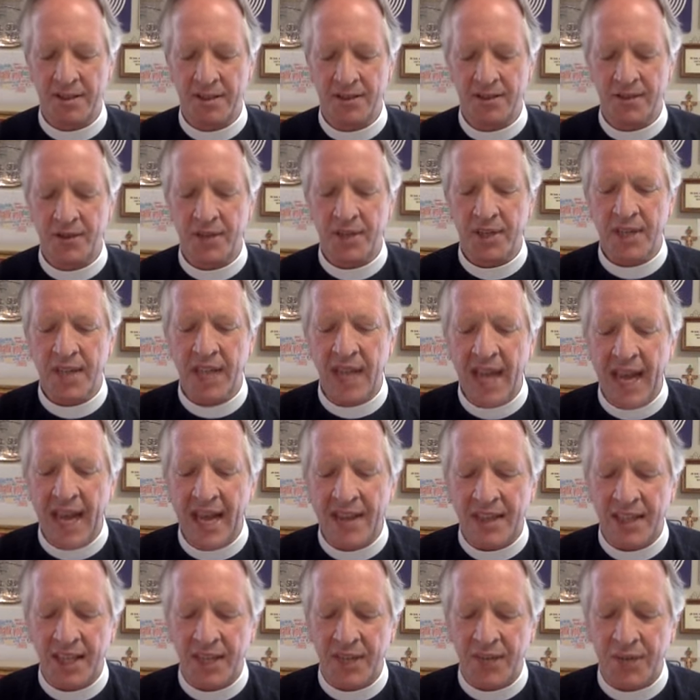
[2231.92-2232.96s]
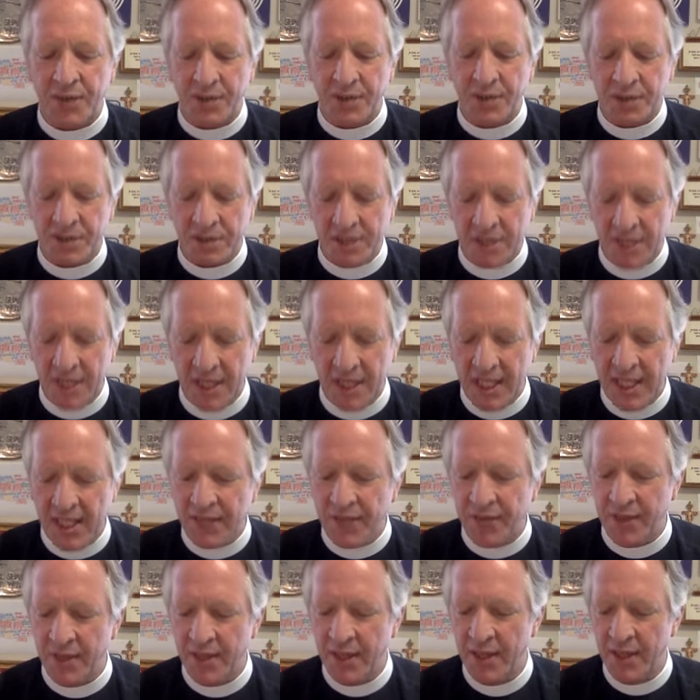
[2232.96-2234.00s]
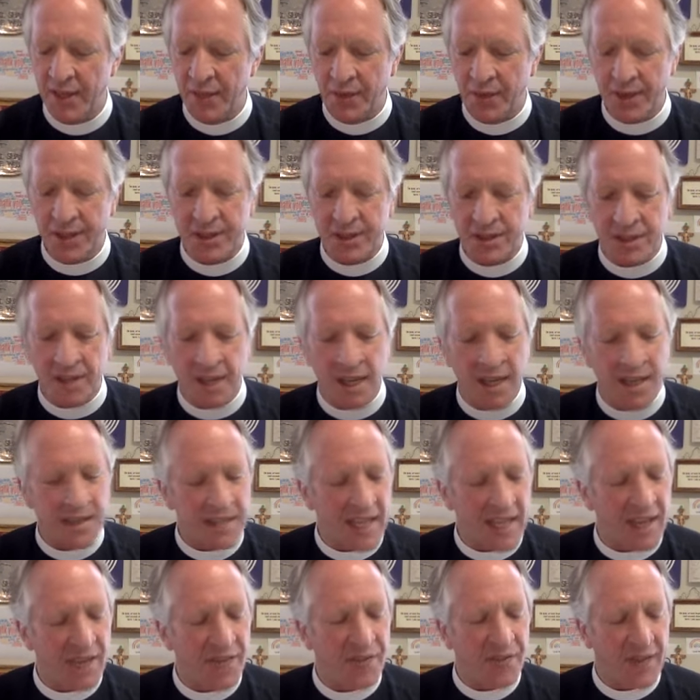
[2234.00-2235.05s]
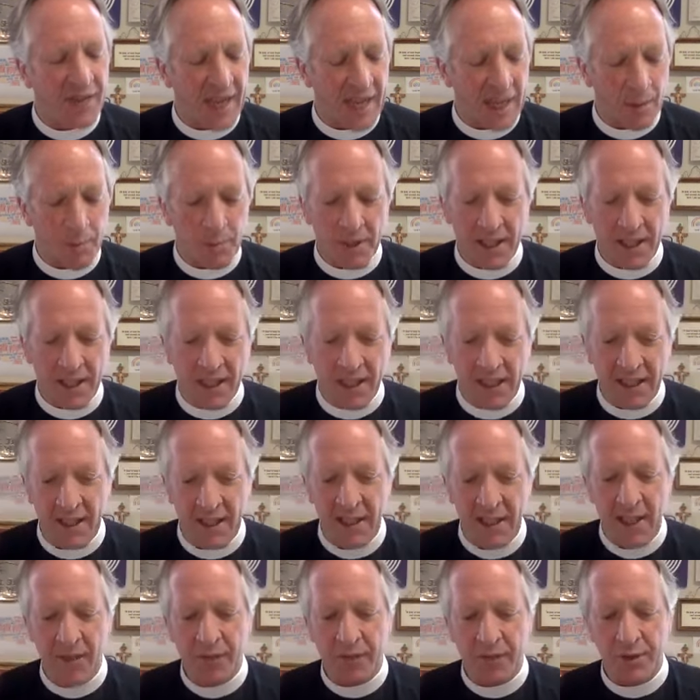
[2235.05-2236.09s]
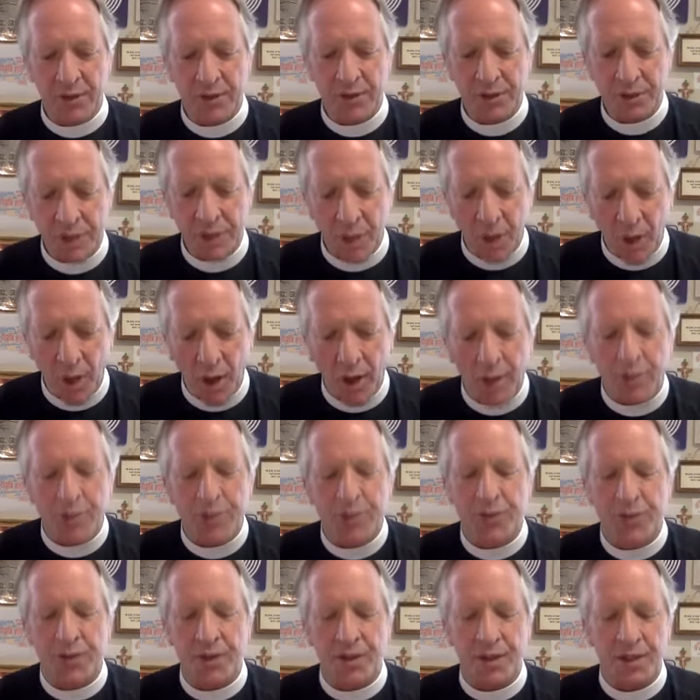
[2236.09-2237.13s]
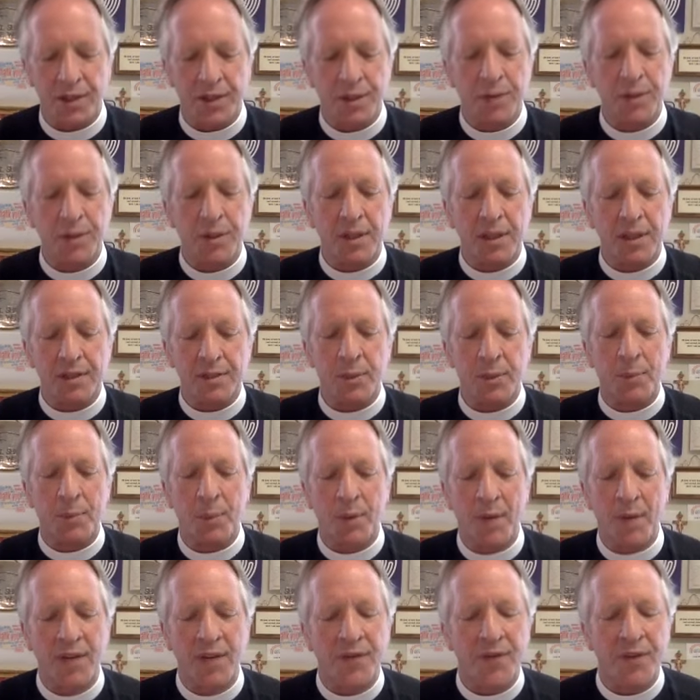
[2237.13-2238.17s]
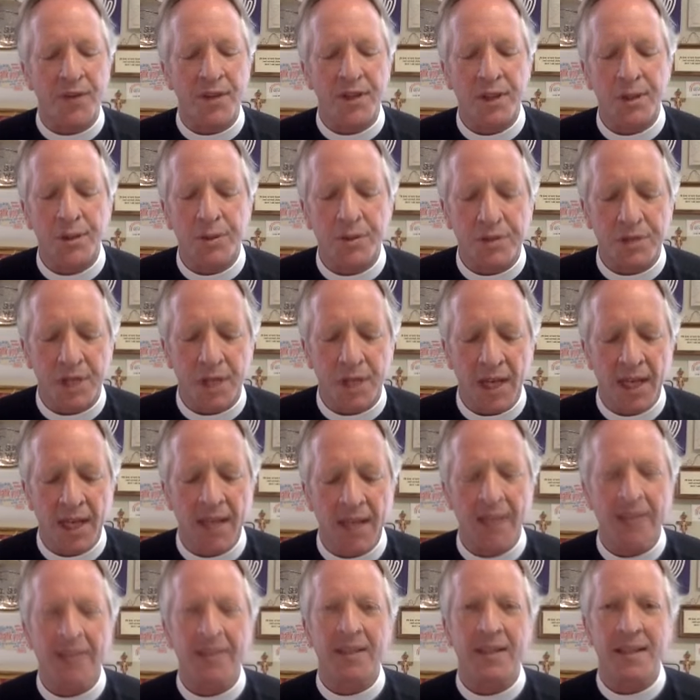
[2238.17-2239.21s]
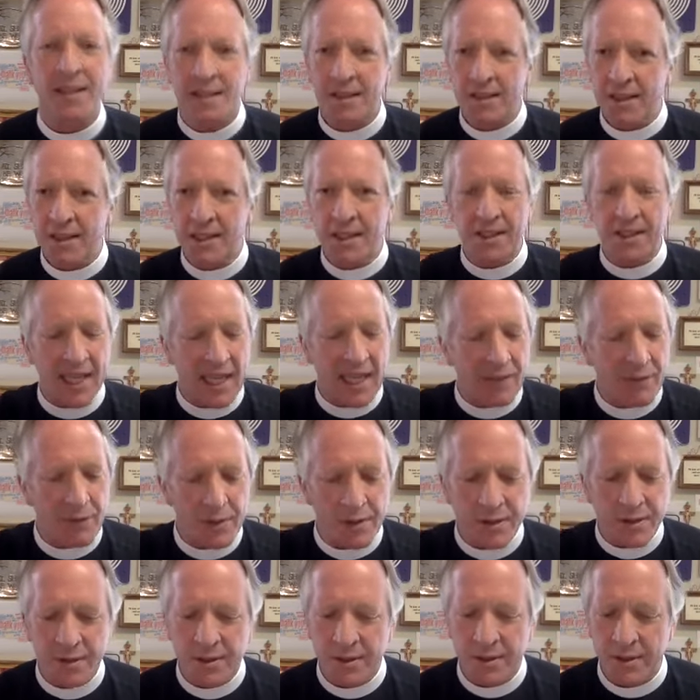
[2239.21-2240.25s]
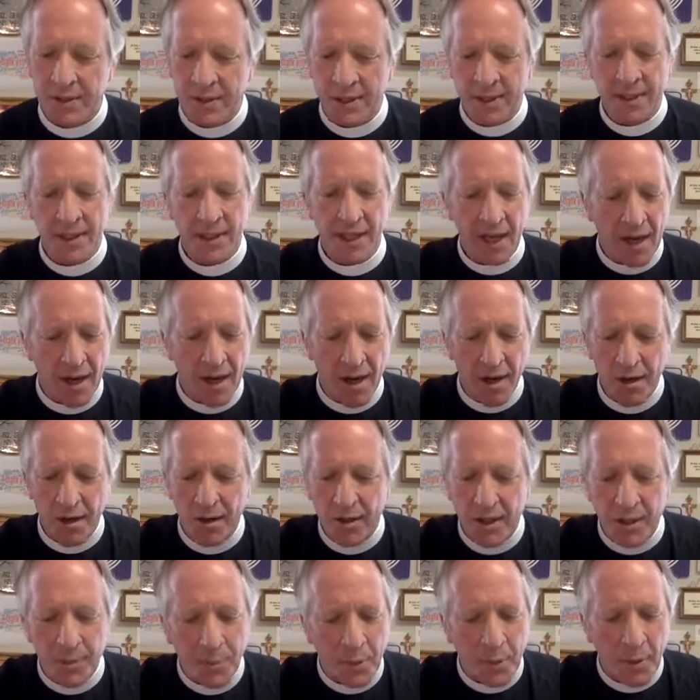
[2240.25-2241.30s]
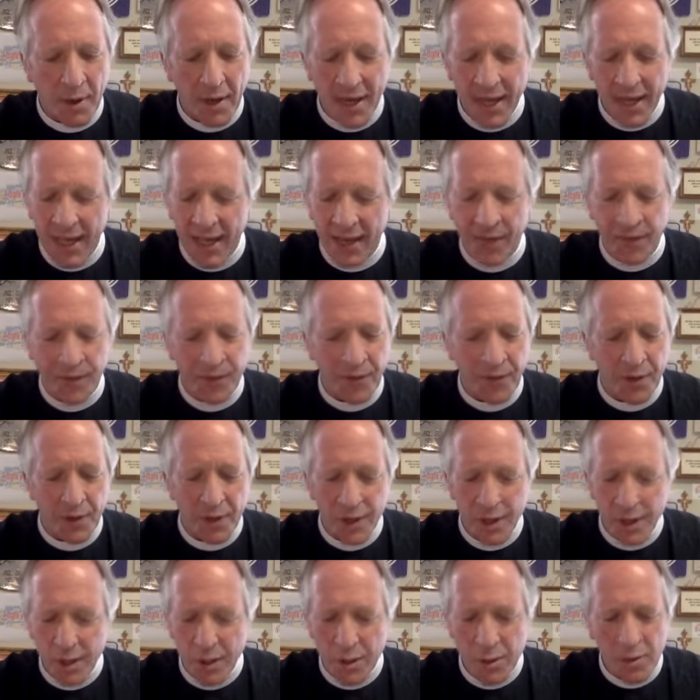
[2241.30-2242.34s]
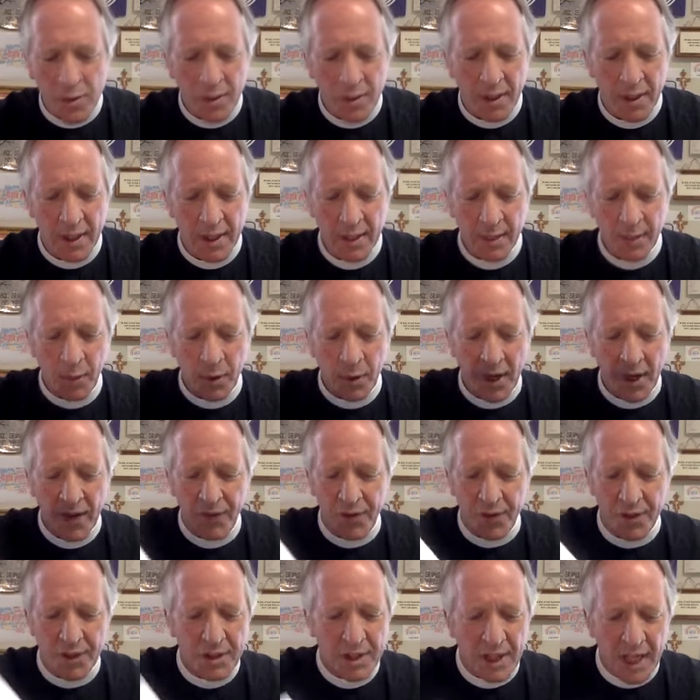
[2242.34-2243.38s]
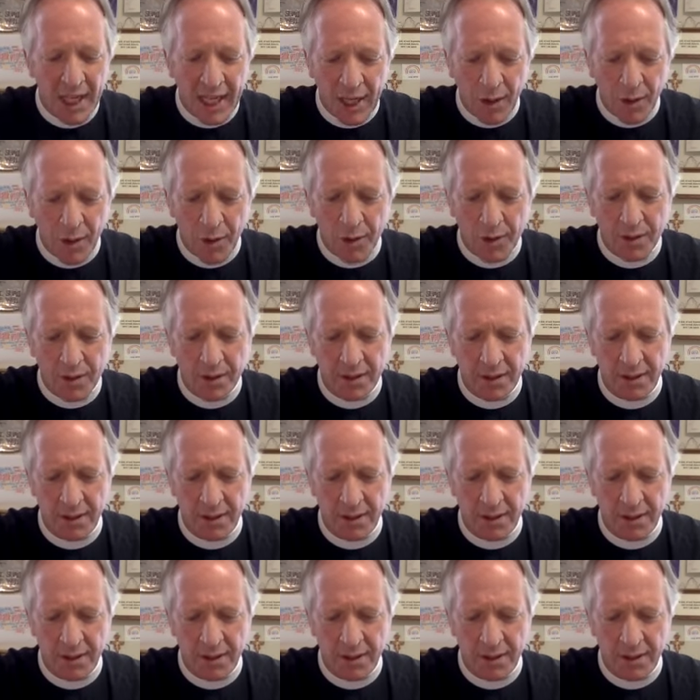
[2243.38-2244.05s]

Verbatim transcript: for Kathy, for Steve, for the Sante family, for Charles, for Lucas. We pray for you, Jane Lee Davis. Honored to pray for you. Pray for Daryl,